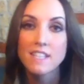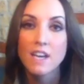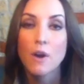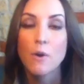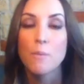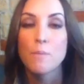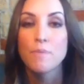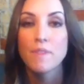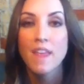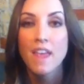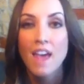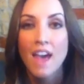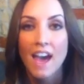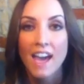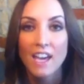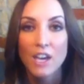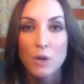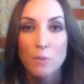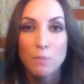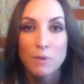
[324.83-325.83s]
so
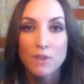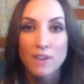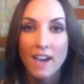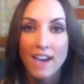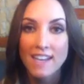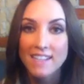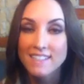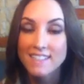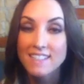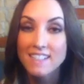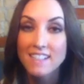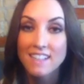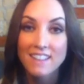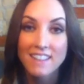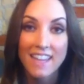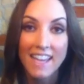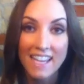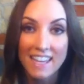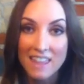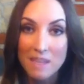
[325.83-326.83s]
I hope you guys
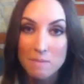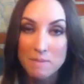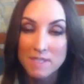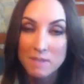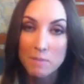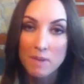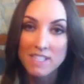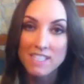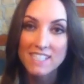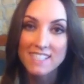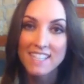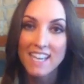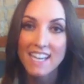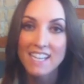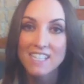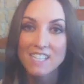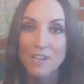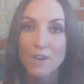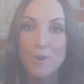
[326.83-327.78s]
like them as much as I do.